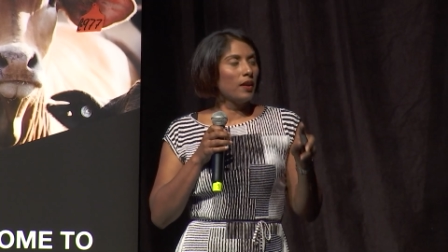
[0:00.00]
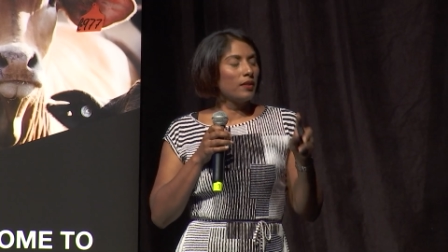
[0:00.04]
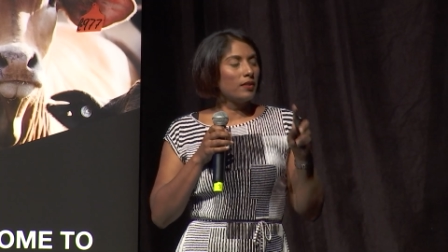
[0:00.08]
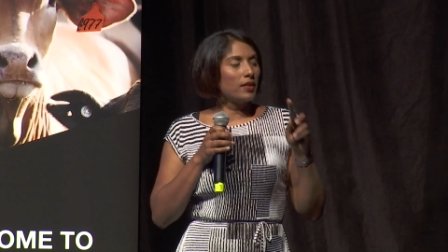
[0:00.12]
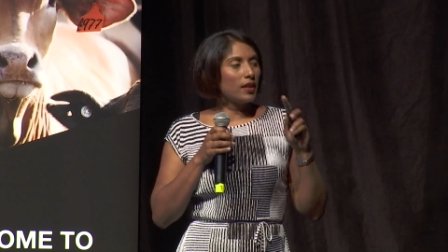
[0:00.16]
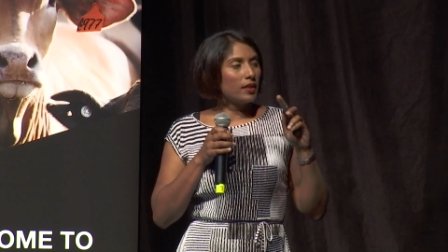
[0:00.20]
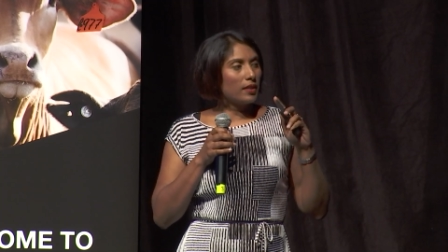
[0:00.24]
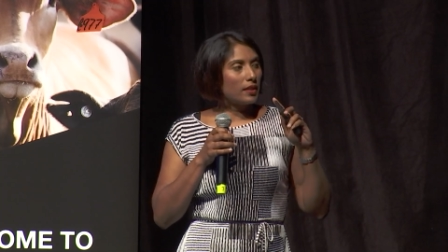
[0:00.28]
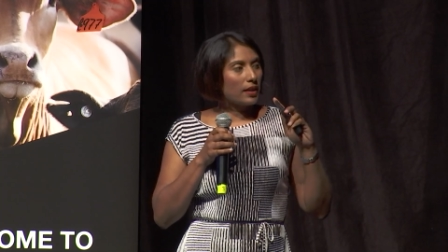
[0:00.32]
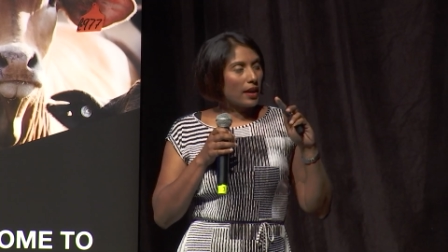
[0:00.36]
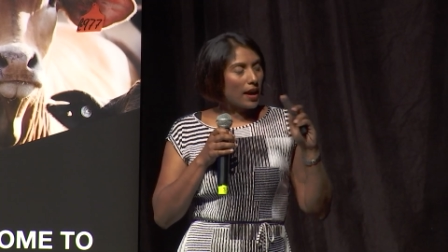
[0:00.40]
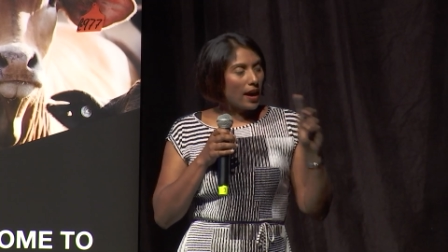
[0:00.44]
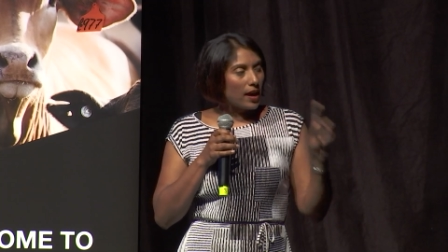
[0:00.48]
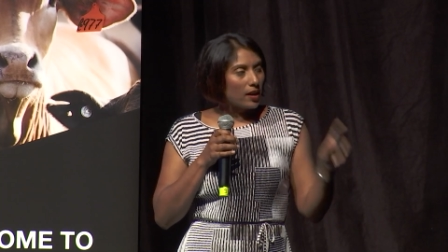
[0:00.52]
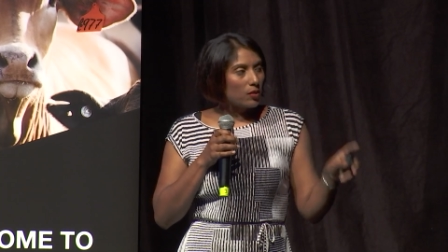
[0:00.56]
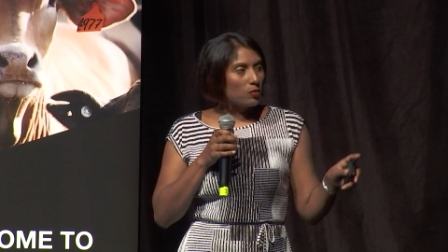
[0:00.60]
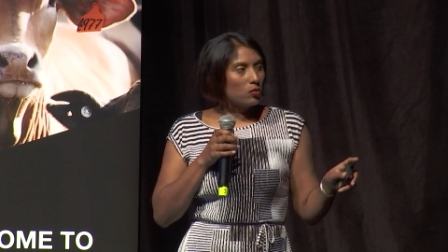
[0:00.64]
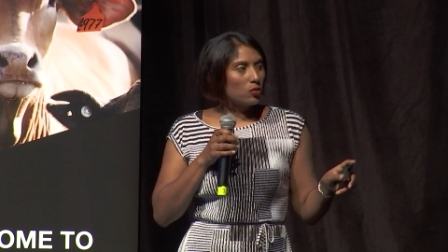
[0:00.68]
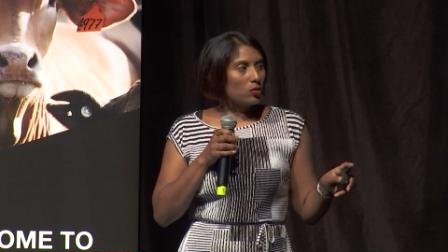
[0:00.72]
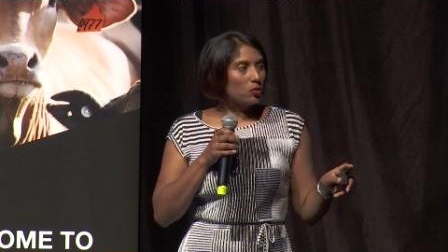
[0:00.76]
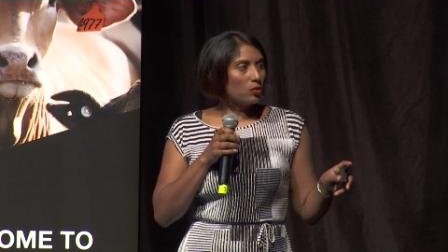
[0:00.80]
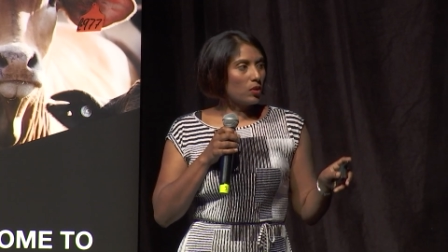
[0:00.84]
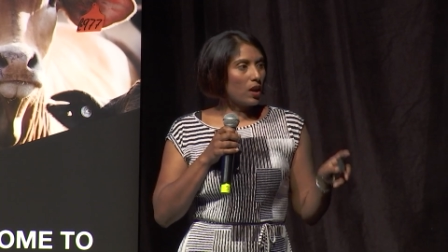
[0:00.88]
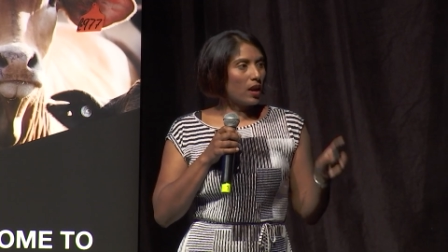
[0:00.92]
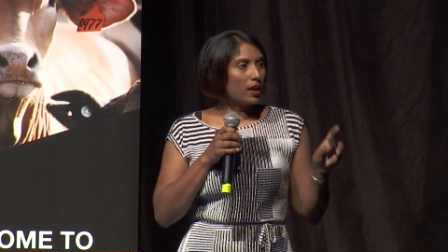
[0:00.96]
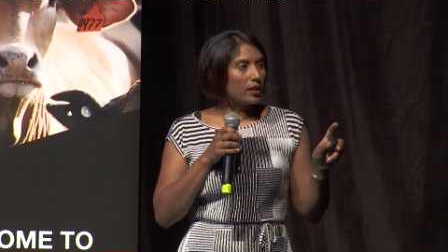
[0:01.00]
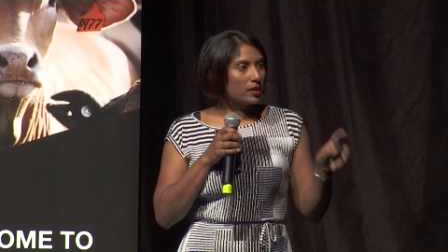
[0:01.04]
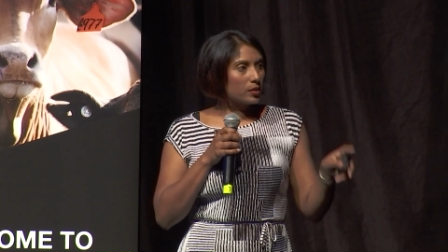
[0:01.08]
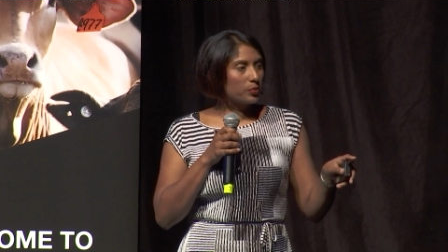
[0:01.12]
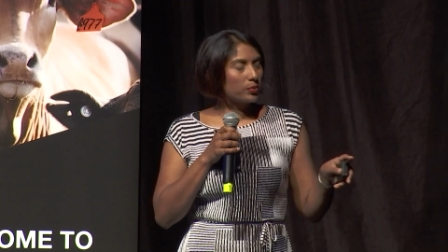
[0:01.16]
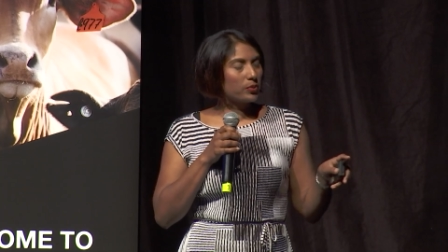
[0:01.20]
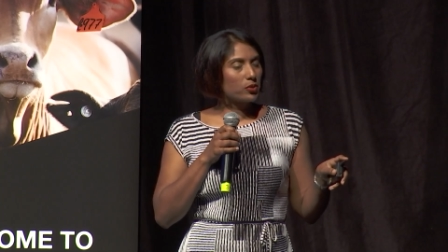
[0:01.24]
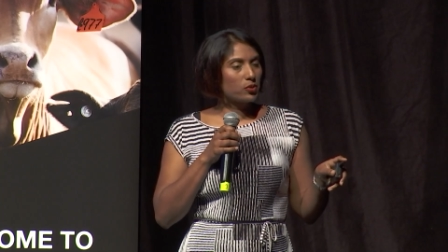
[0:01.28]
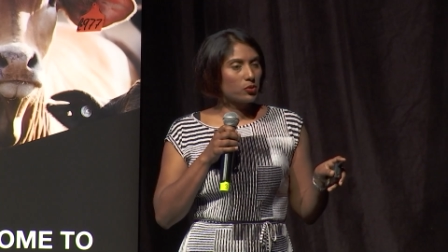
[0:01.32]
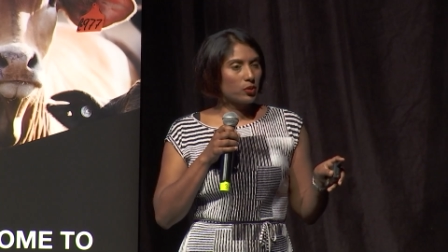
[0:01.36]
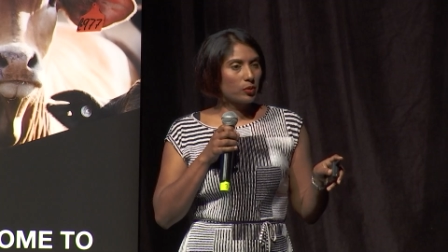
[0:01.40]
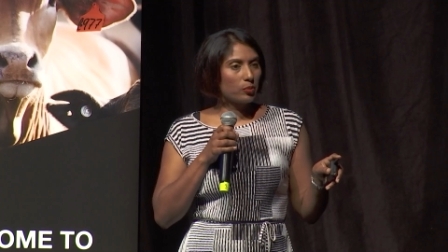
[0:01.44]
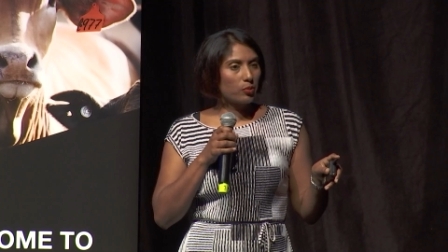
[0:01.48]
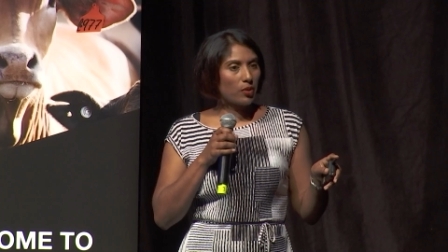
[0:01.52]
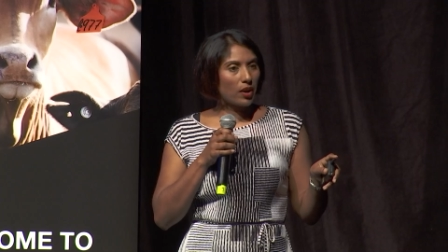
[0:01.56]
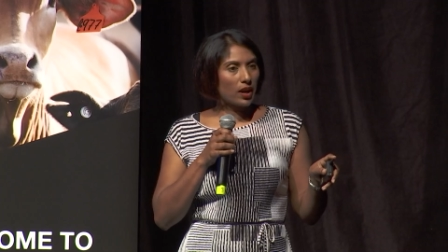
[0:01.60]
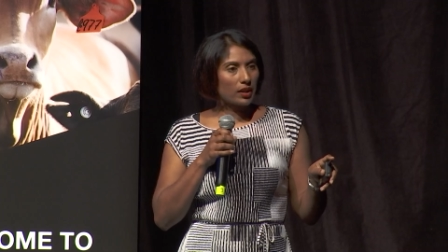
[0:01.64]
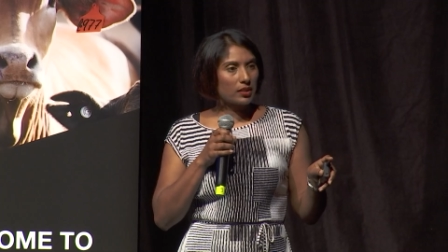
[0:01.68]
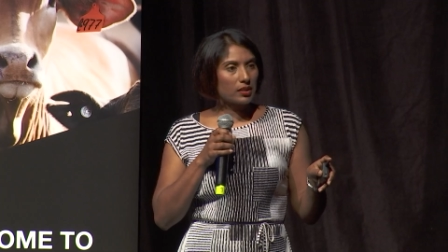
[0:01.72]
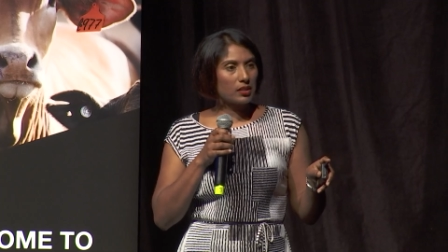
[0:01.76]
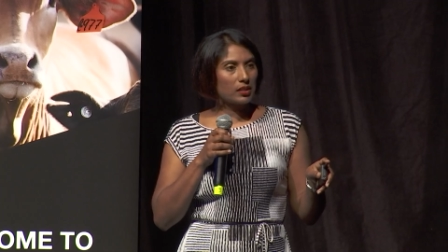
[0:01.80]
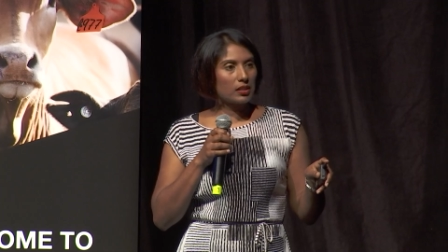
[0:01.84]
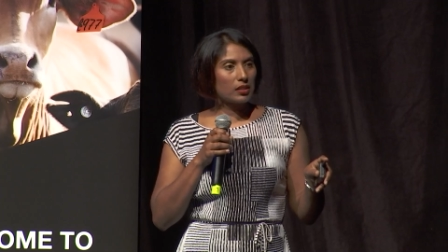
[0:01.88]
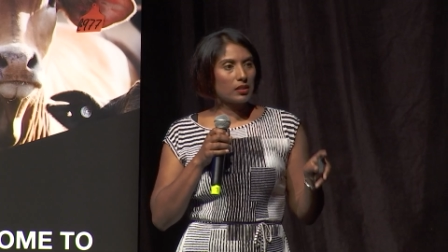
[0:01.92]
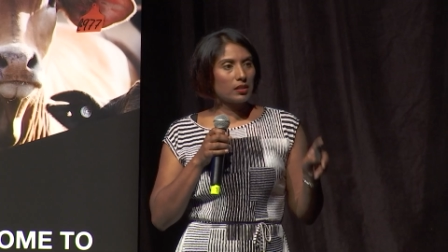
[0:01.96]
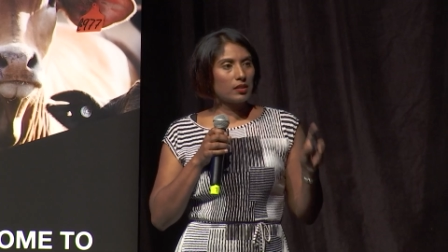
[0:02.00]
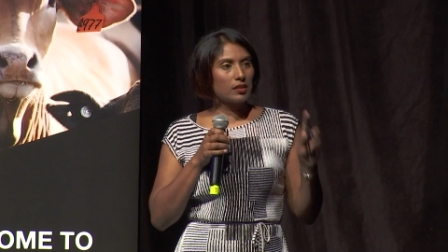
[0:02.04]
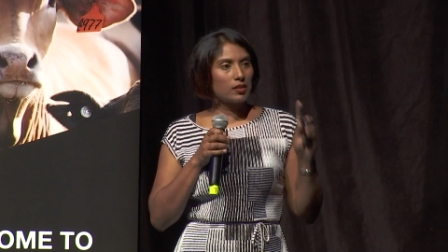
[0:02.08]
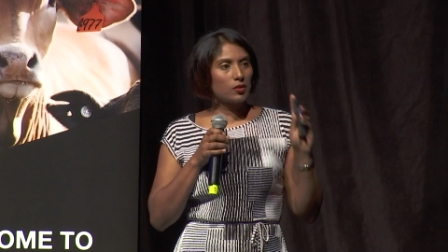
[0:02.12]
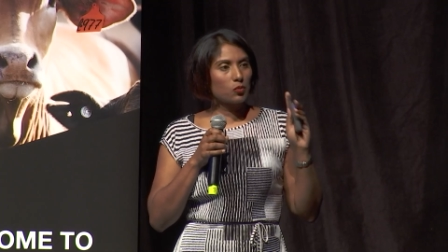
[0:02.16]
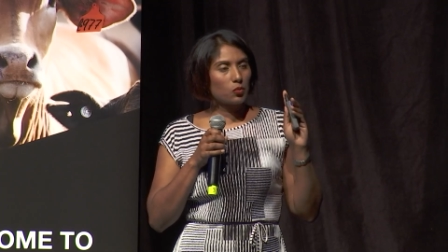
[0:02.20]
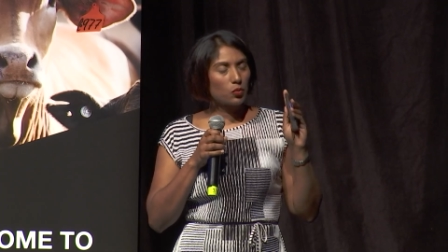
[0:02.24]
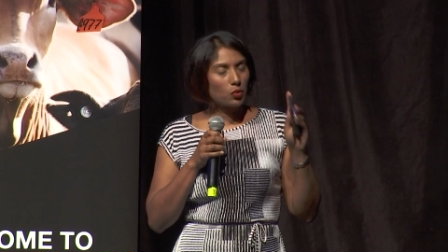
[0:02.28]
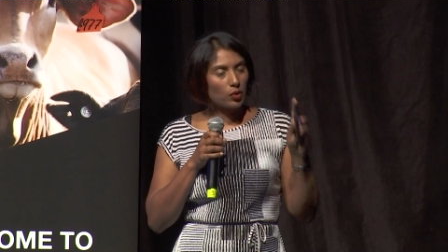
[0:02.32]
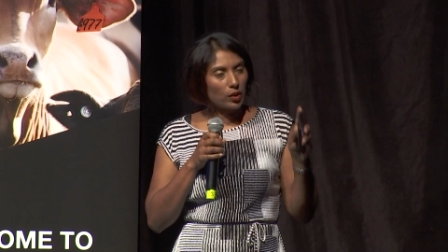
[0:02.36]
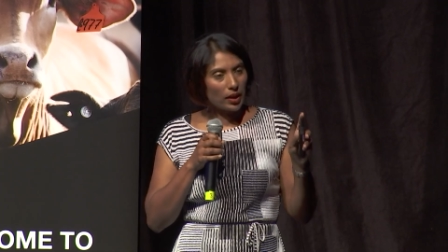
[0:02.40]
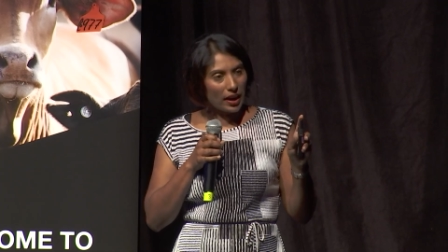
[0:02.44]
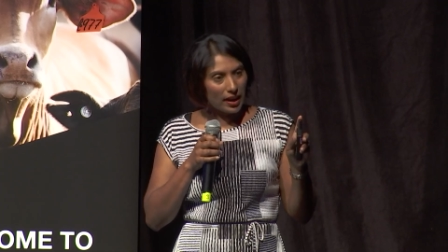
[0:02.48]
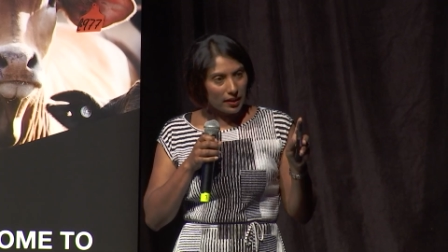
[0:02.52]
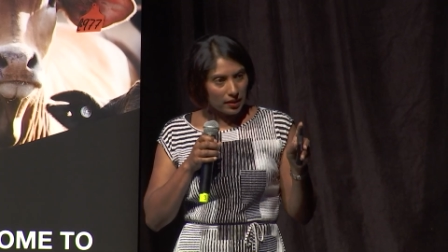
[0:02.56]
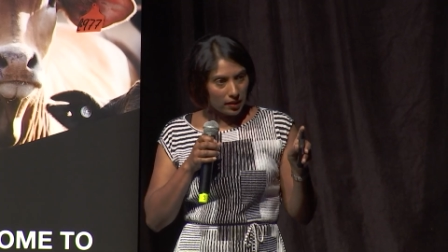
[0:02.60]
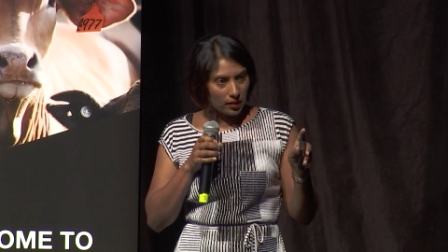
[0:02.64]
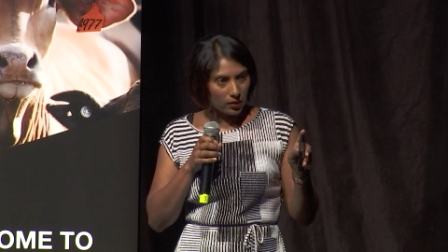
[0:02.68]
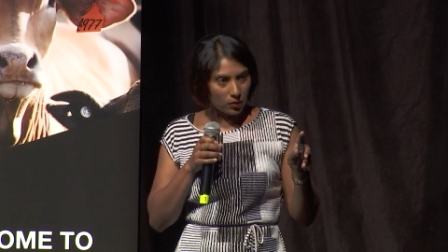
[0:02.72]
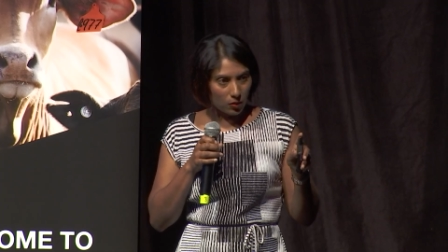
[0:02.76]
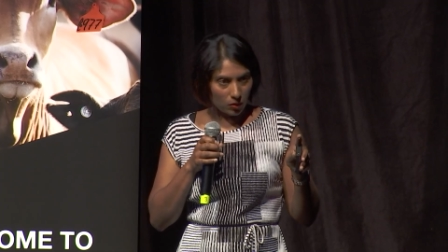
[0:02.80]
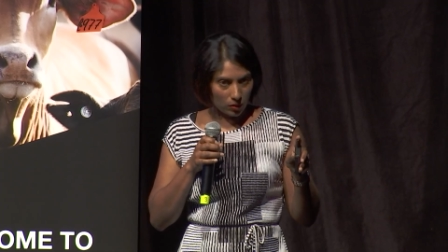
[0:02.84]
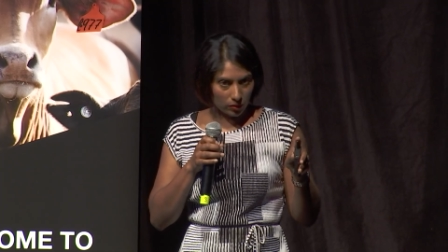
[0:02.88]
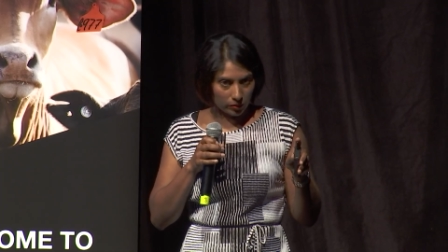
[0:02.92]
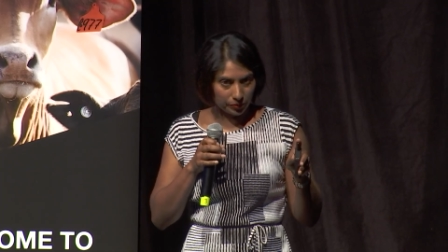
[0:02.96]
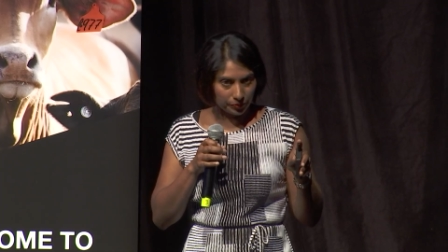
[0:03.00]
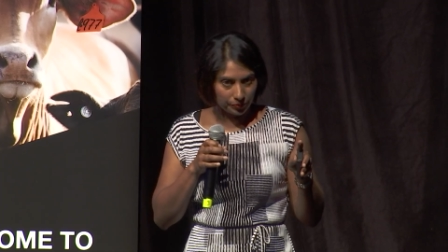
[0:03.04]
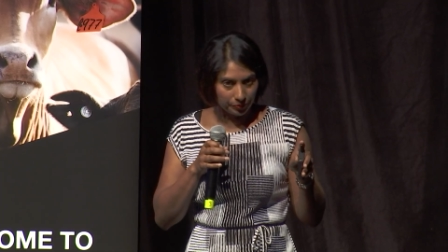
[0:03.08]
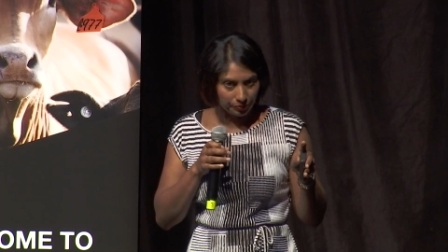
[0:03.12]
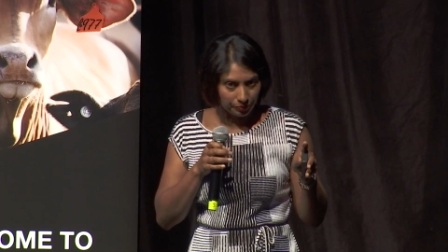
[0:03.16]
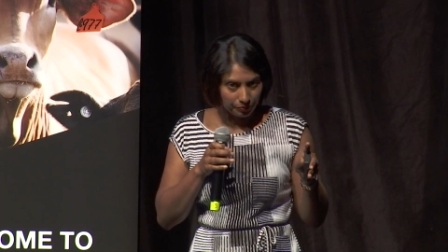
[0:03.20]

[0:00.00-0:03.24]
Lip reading: that the animal husbandry practices were ethical.